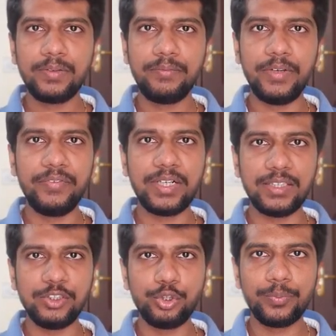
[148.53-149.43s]
When we
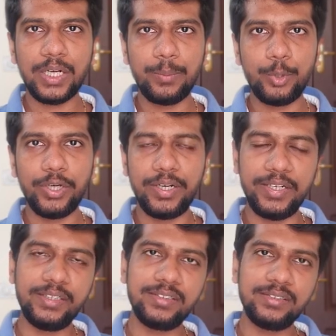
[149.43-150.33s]
consume
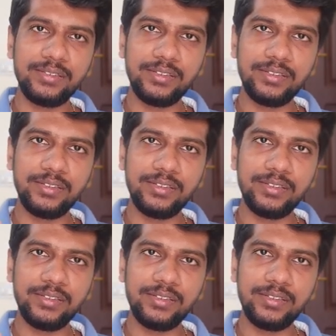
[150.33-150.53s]
carbohydrates,